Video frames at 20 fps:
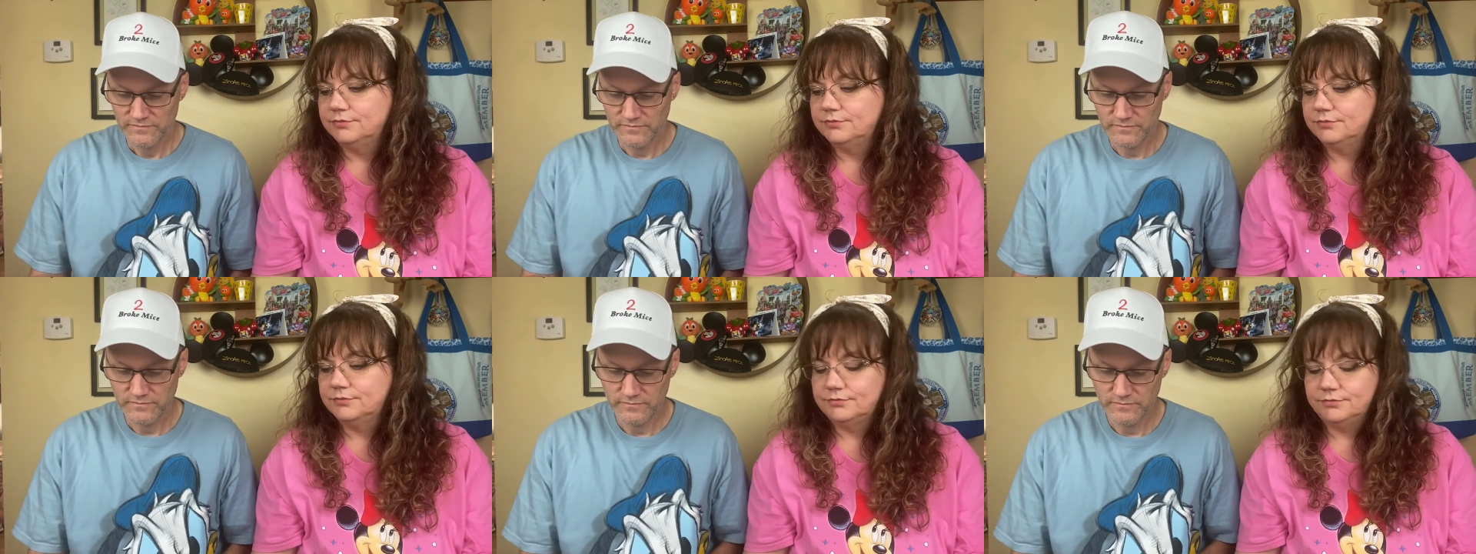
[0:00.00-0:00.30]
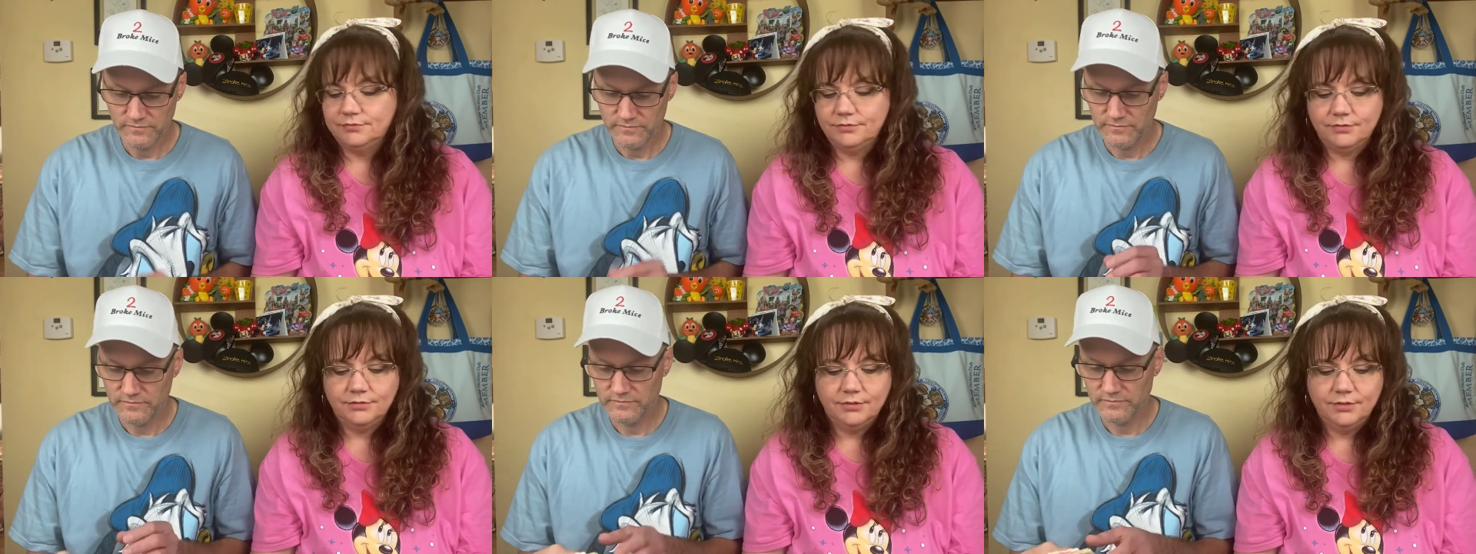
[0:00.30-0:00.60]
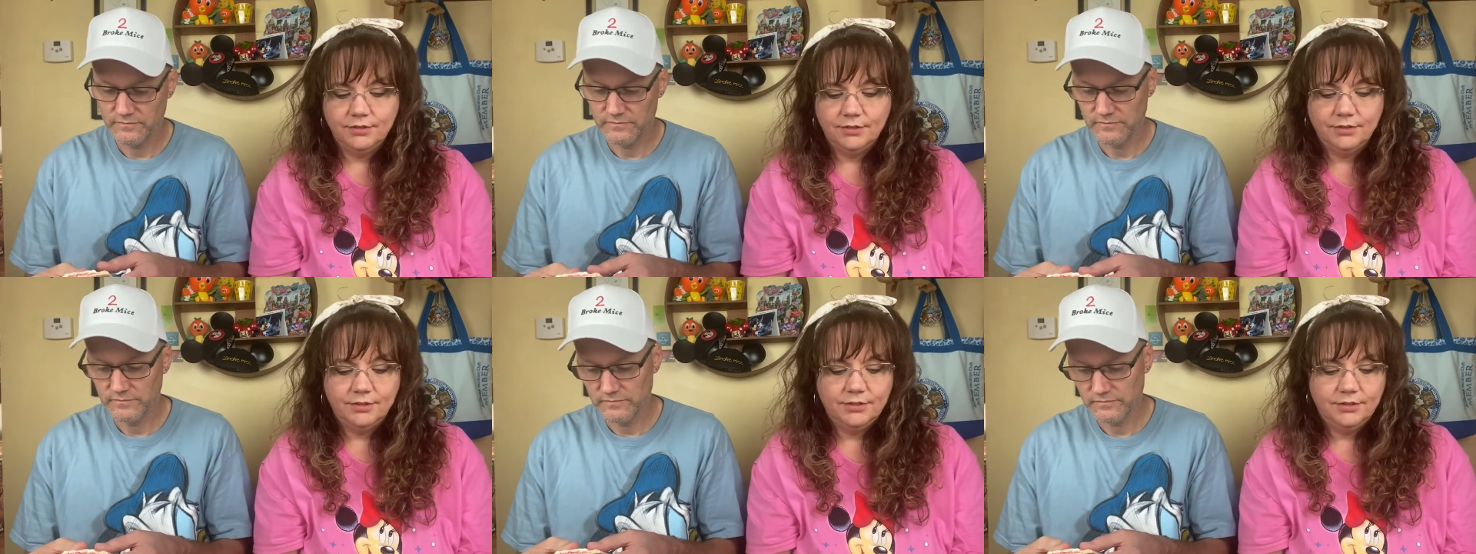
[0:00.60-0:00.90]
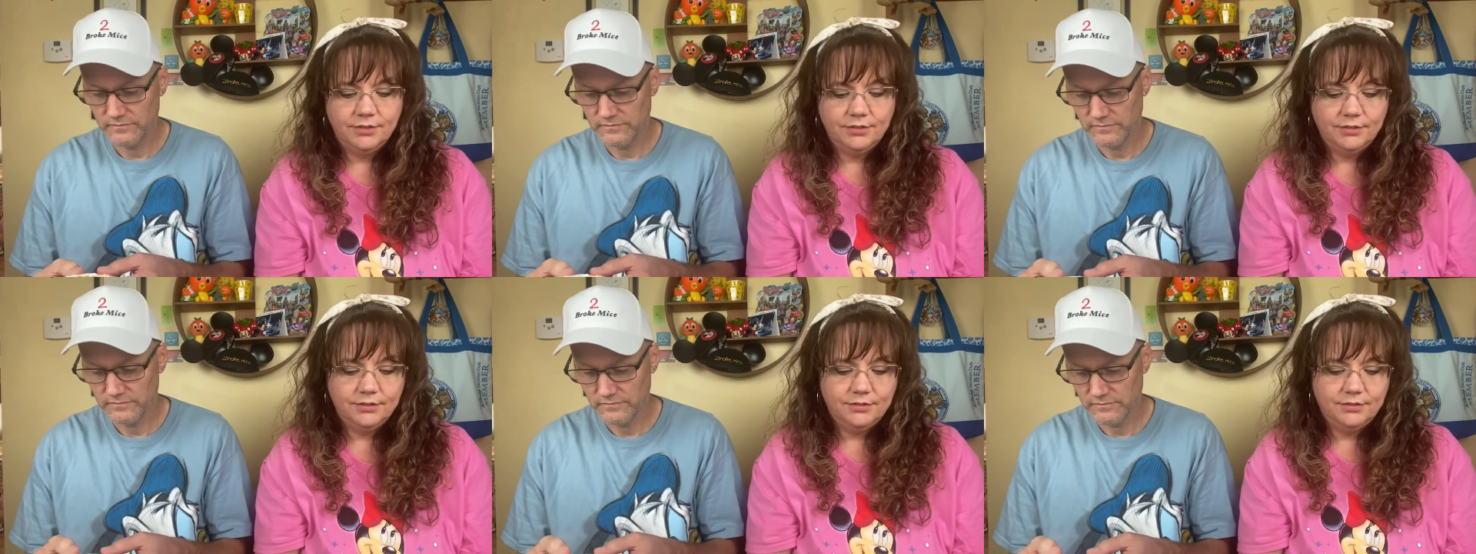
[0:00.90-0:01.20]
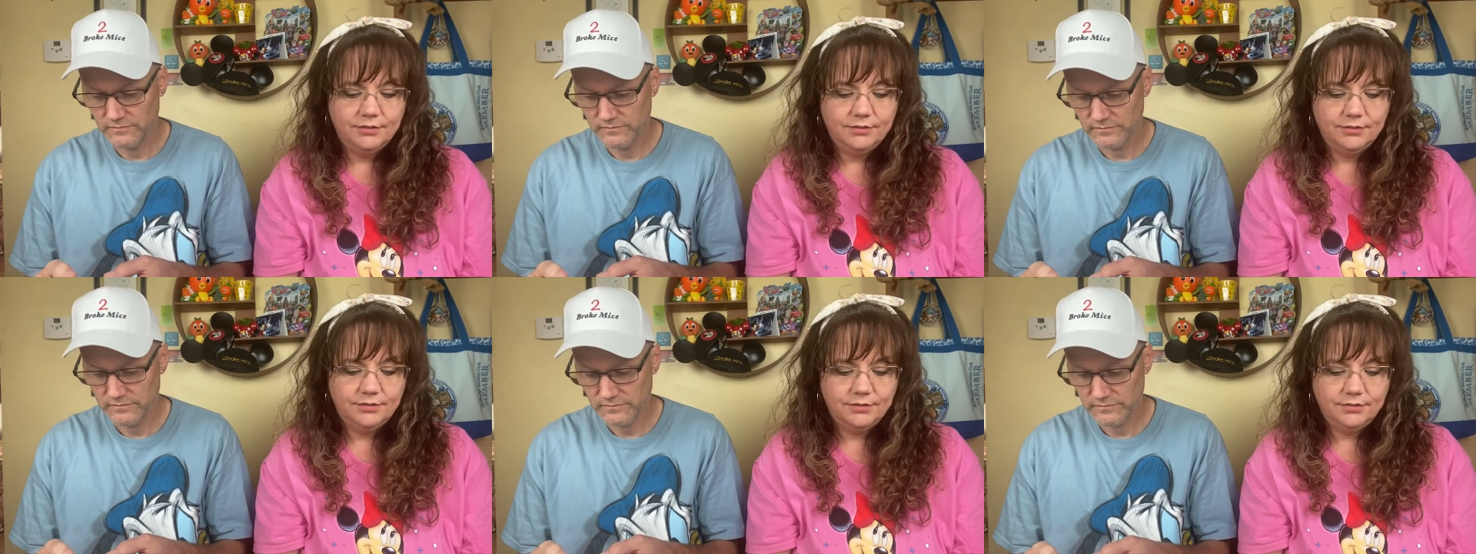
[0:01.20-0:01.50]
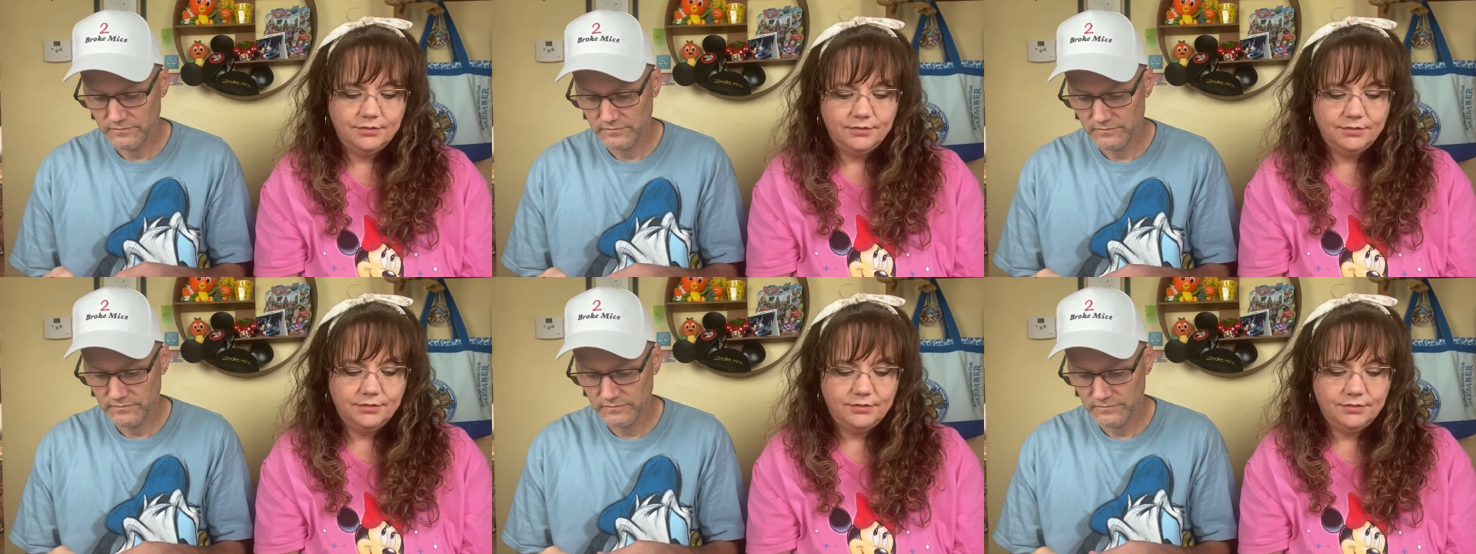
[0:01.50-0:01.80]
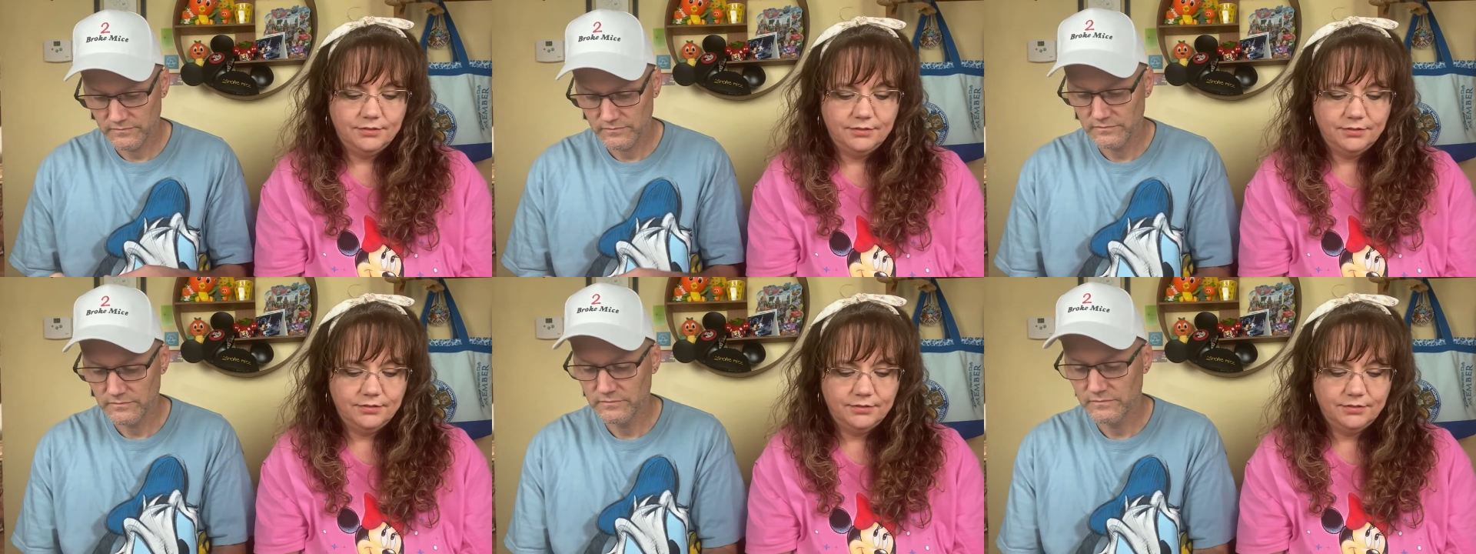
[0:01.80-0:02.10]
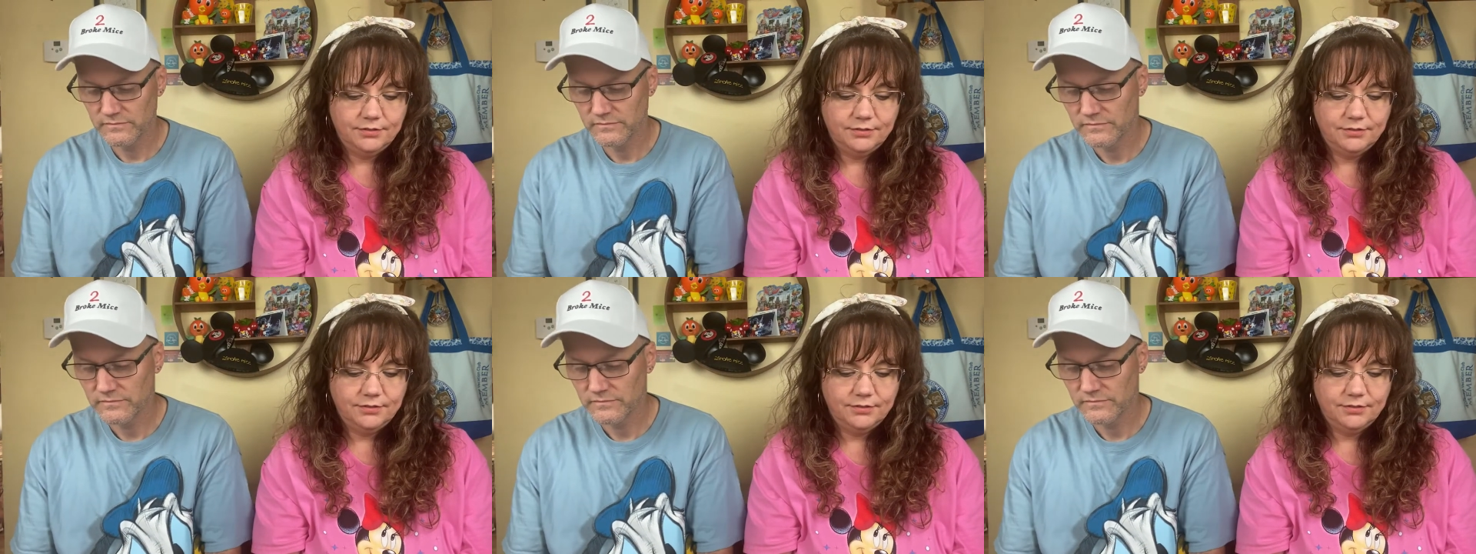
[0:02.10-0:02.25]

(silence)